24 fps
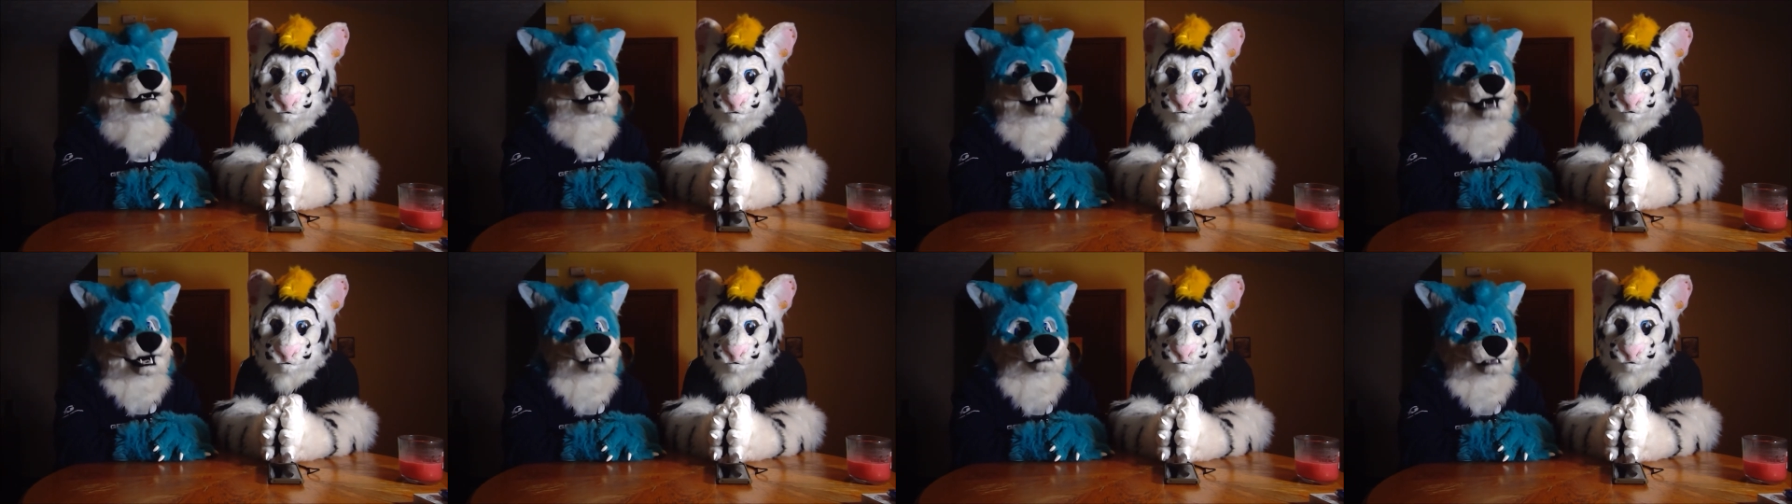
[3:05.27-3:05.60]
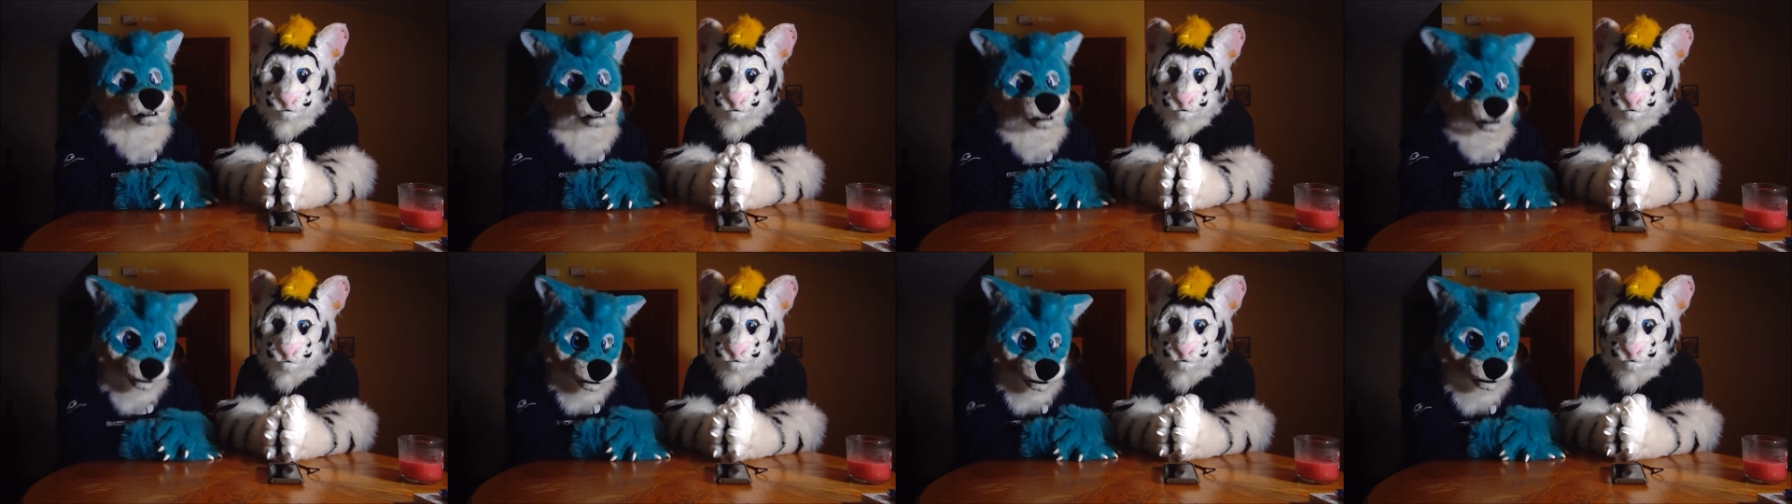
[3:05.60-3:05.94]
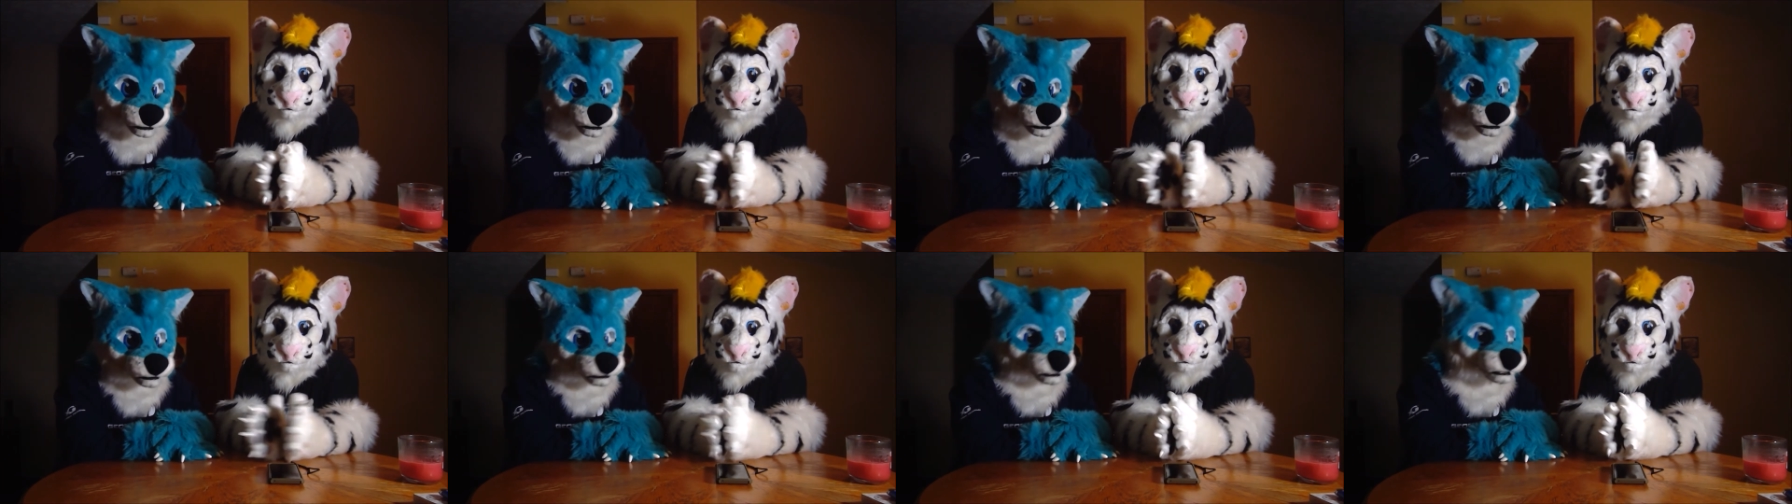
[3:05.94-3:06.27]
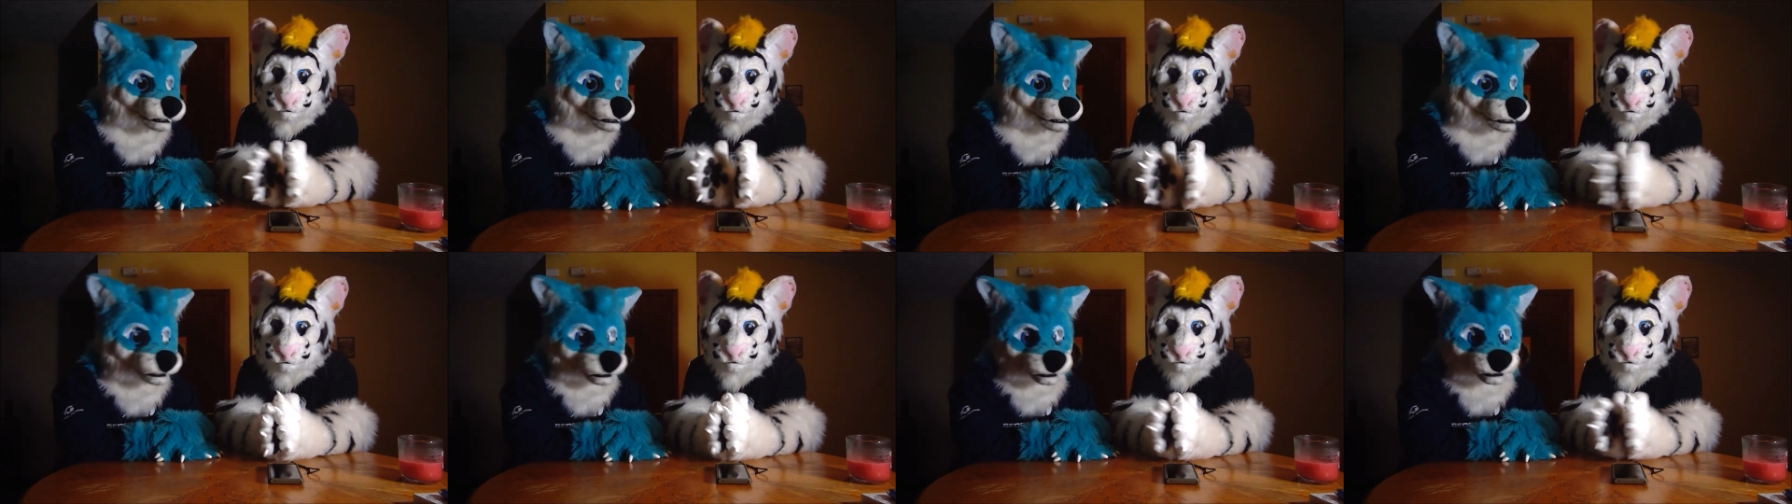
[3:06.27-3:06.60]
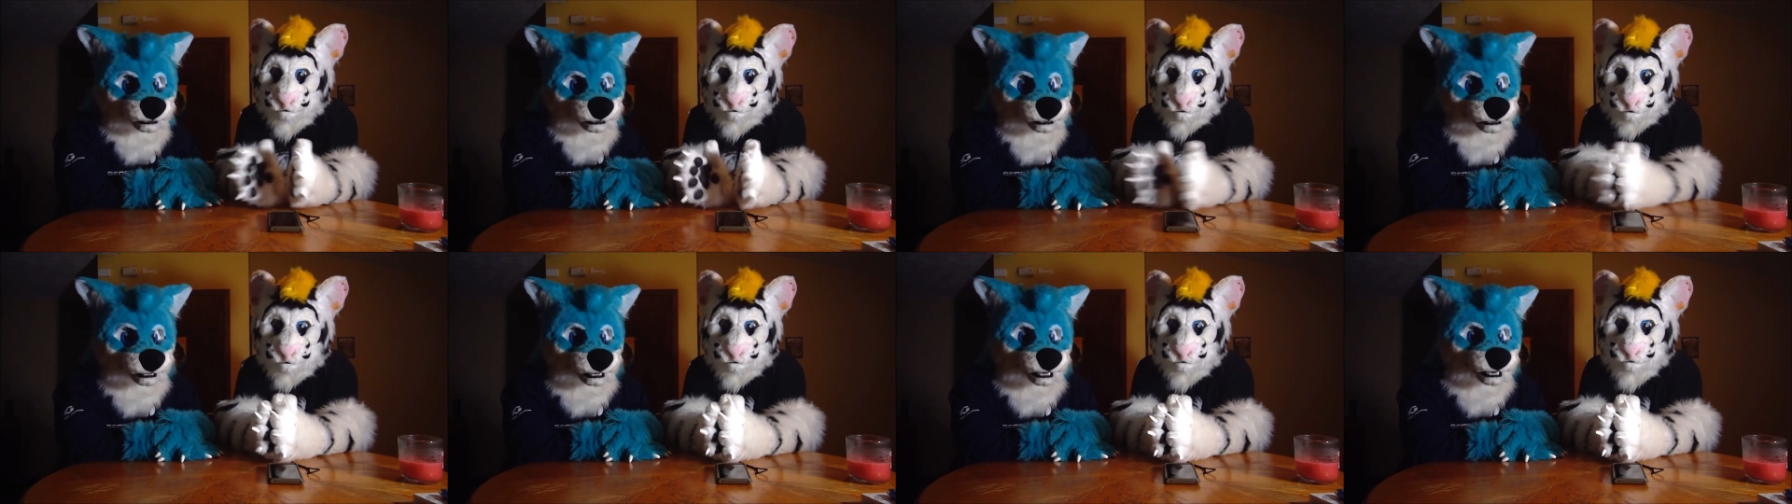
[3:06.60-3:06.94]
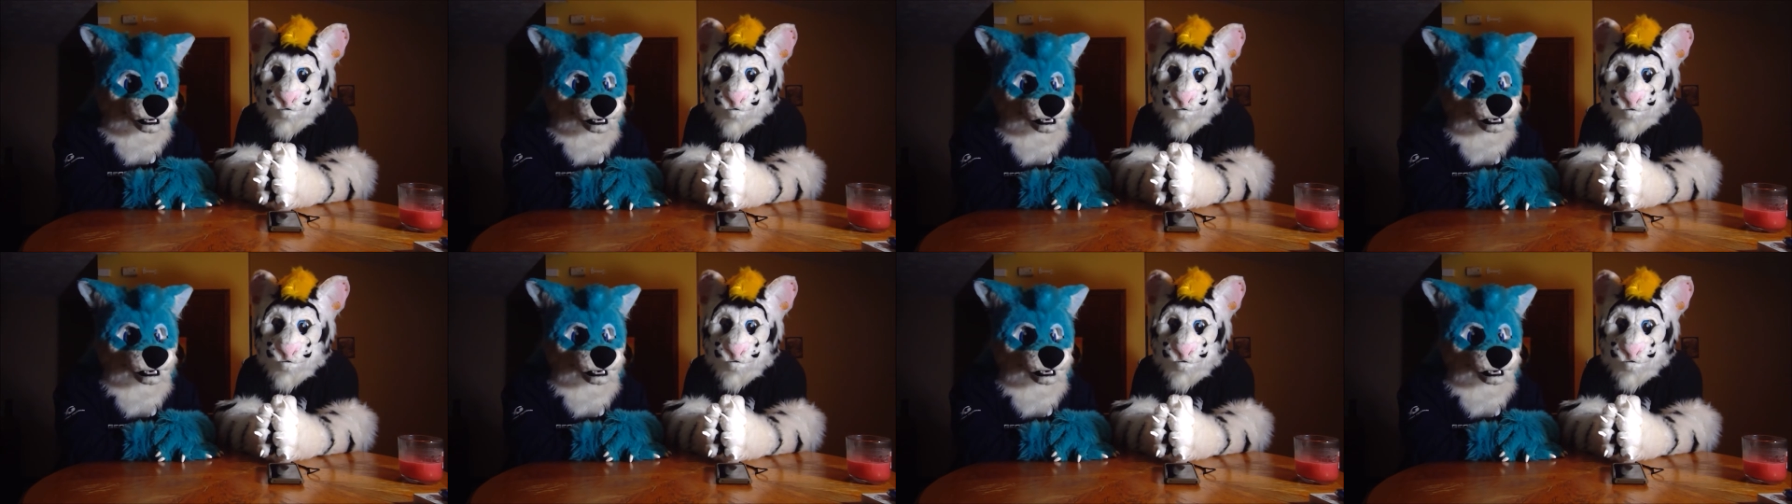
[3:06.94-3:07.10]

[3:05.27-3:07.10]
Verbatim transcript: Yep. So.